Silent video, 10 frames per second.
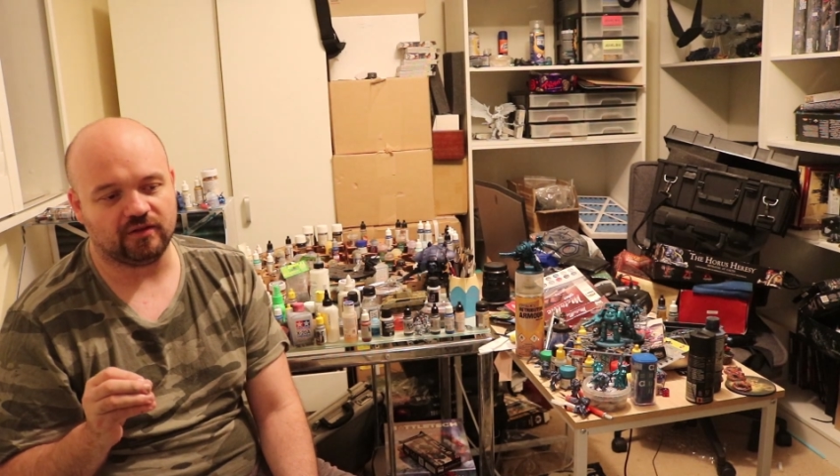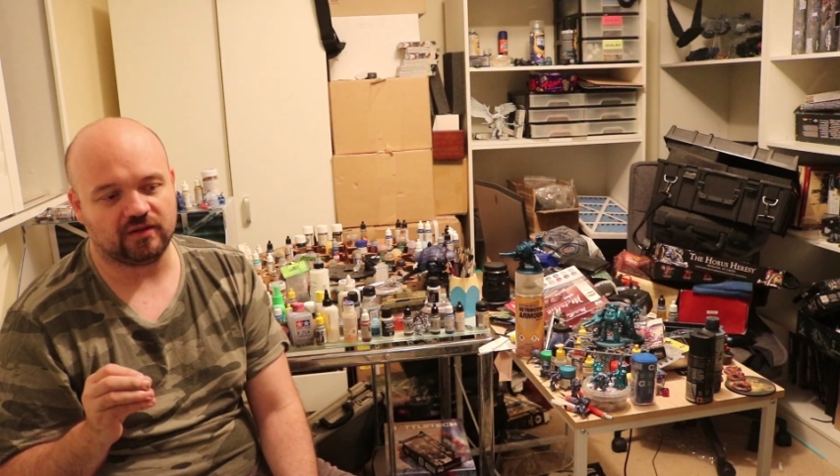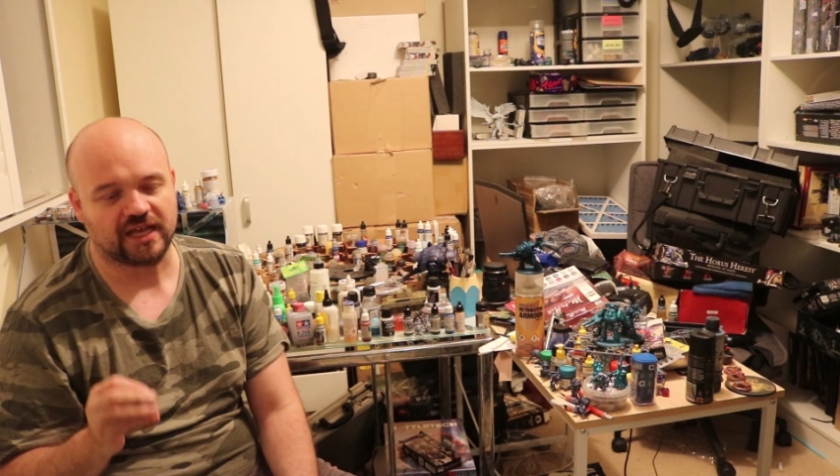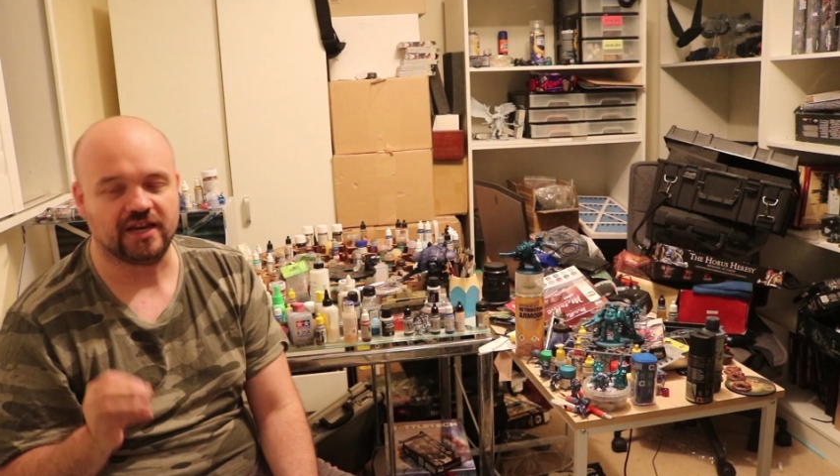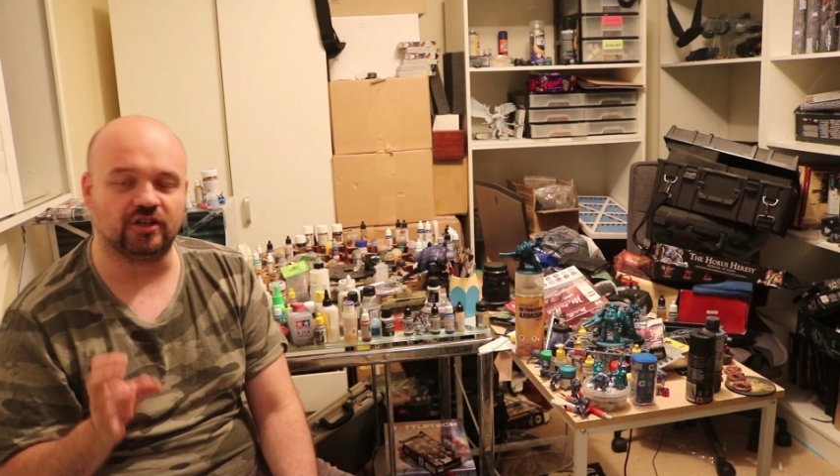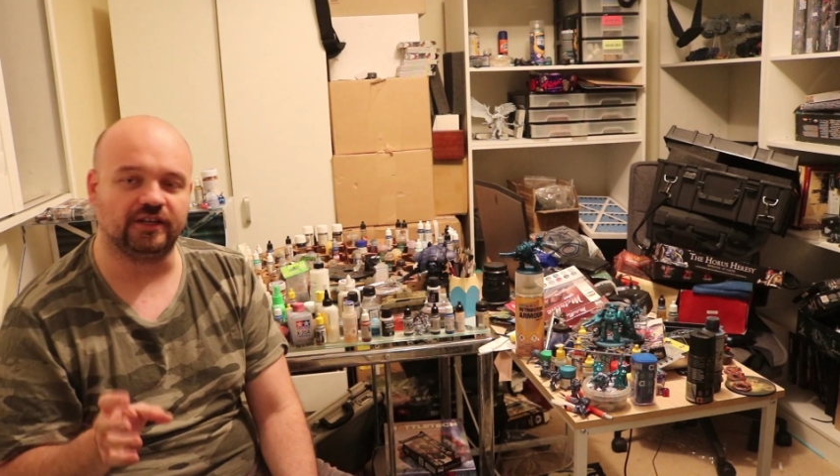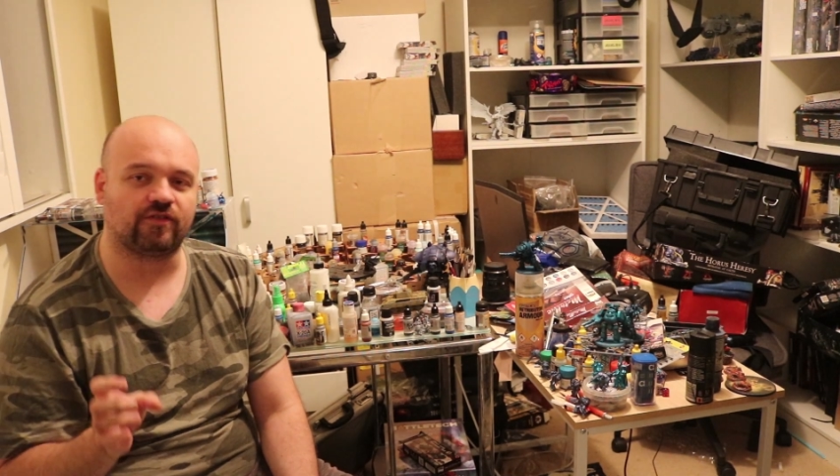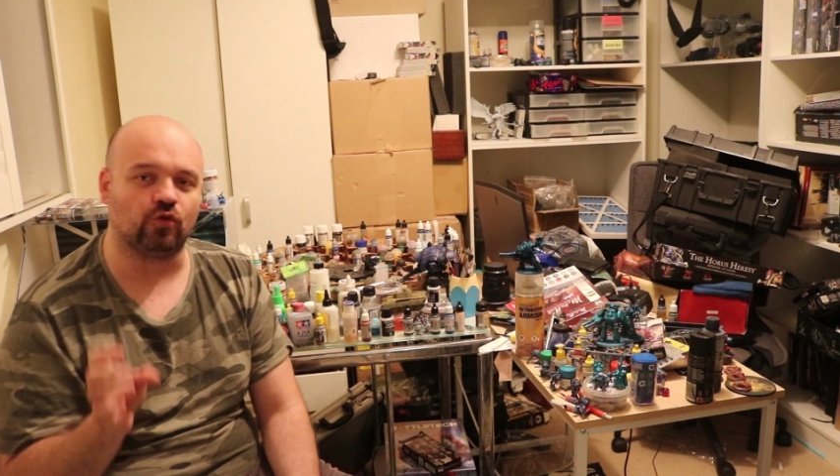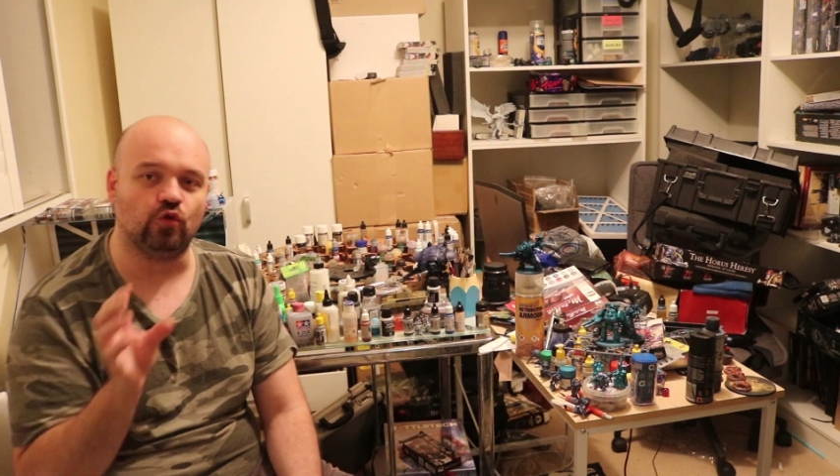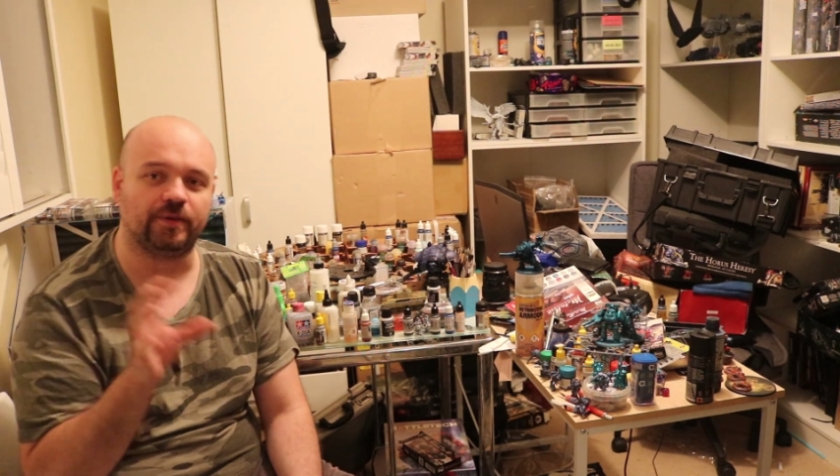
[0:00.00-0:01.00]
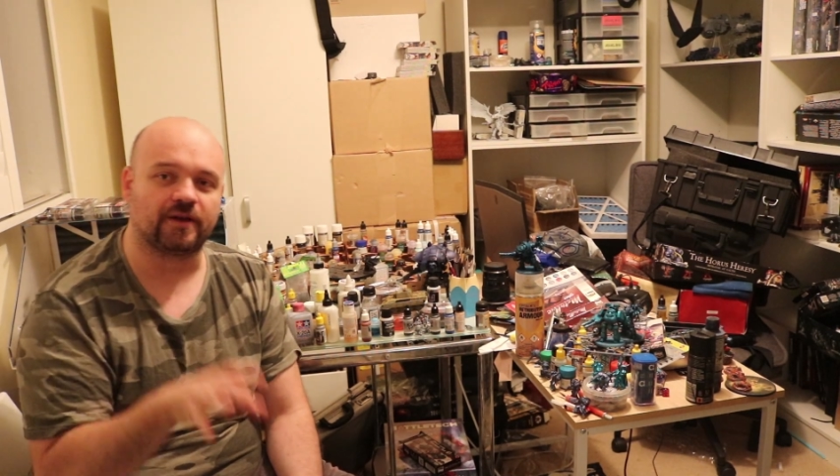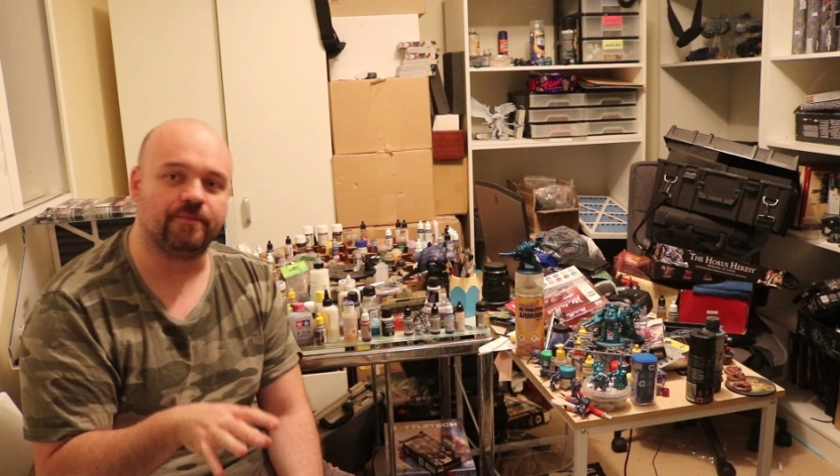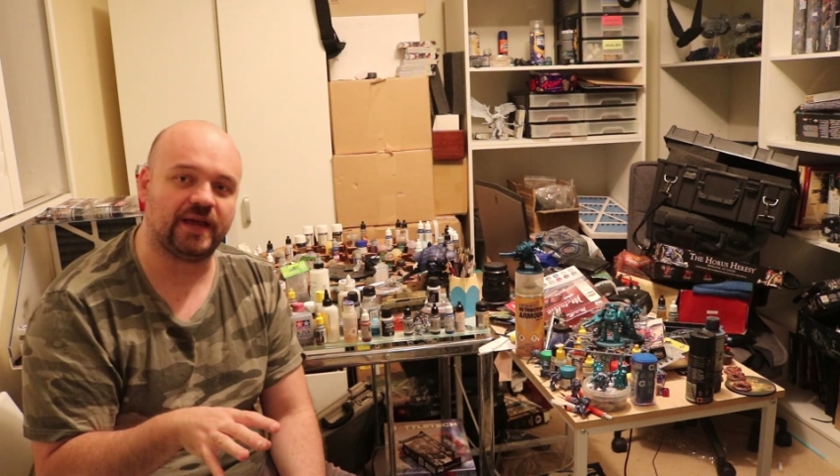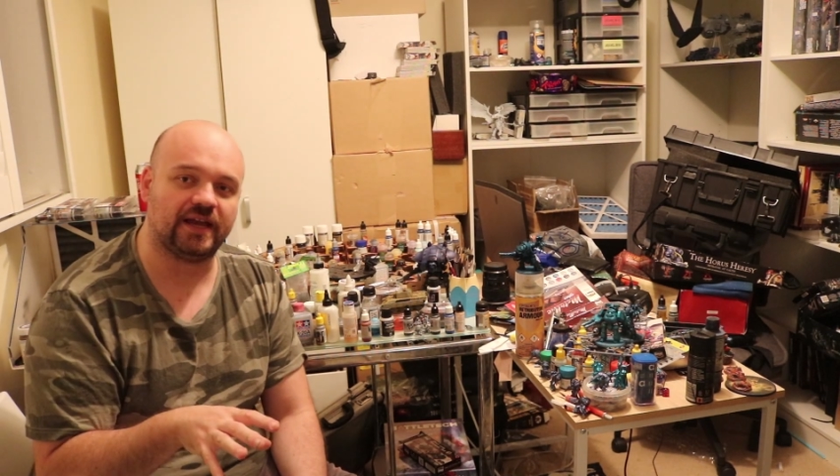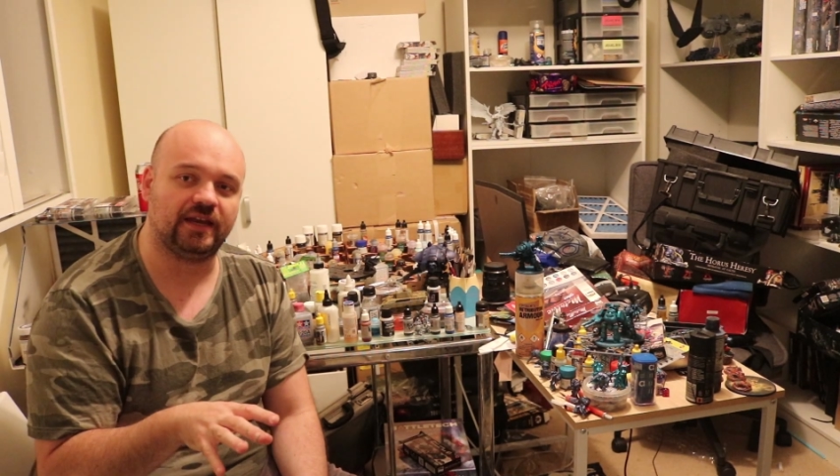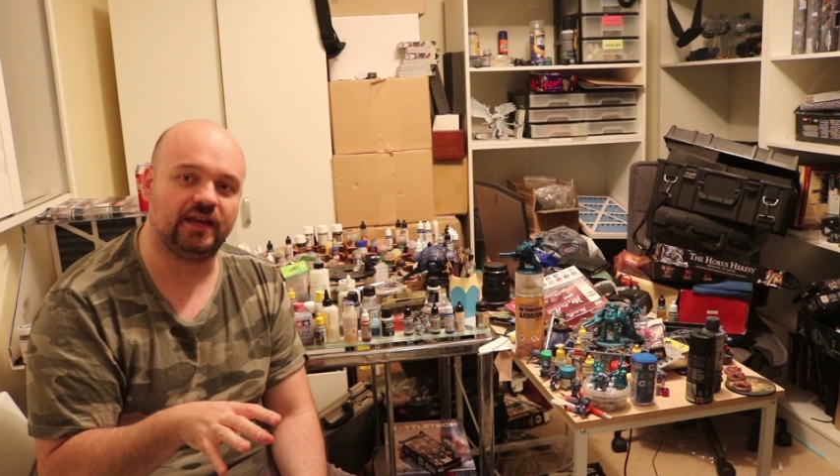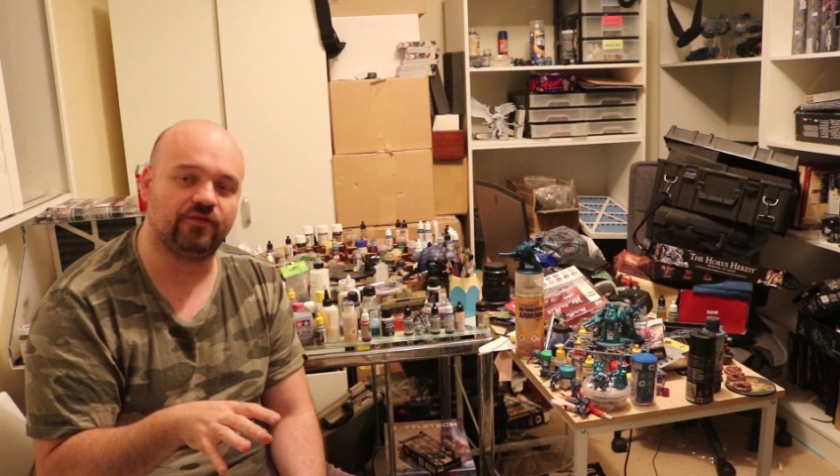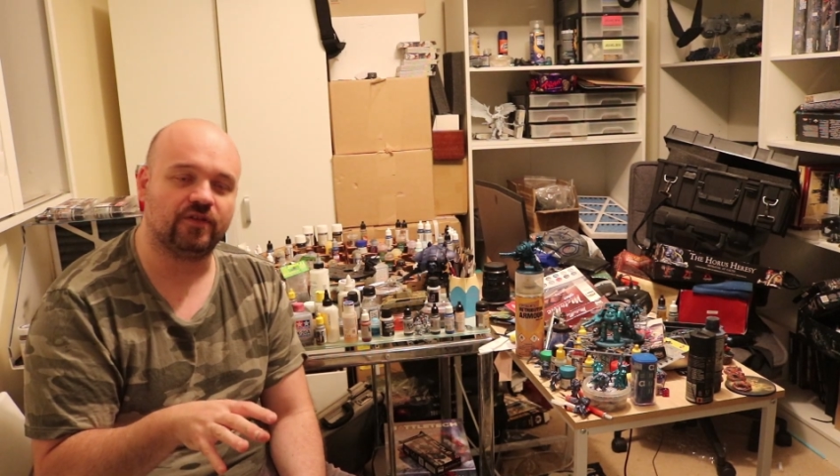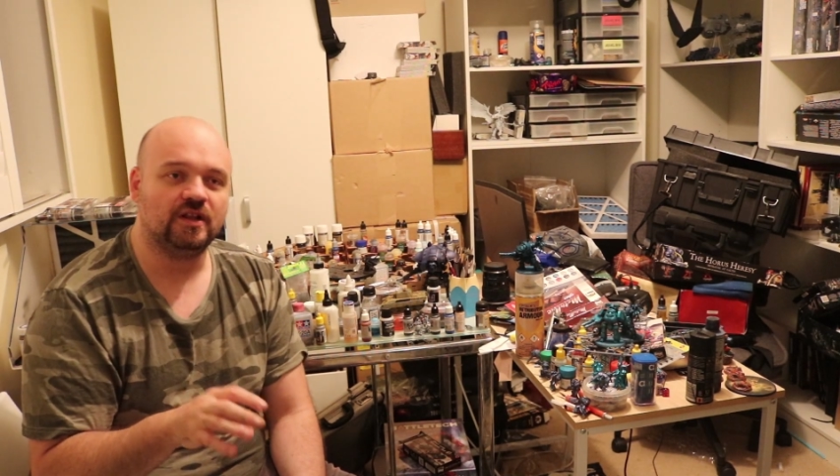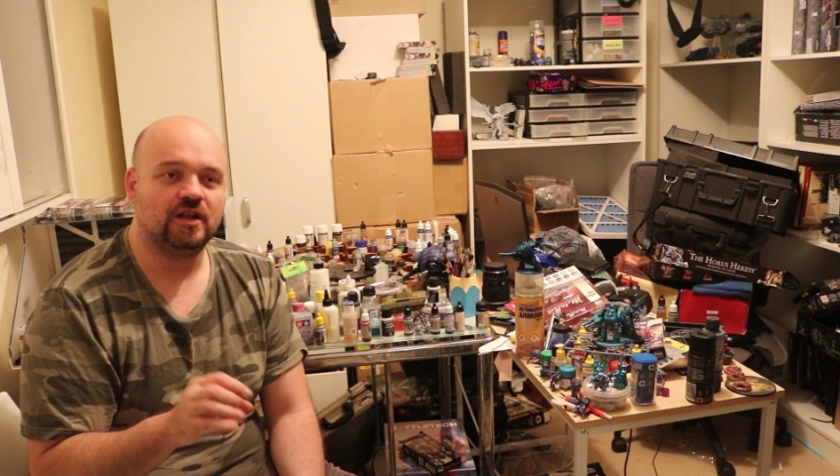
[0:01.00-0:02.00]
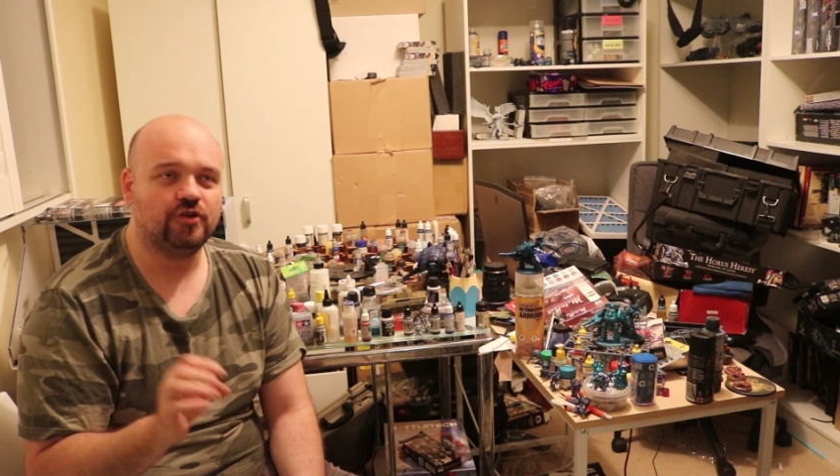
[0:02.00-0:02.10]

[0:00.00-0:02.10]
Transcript: your list uber competitive,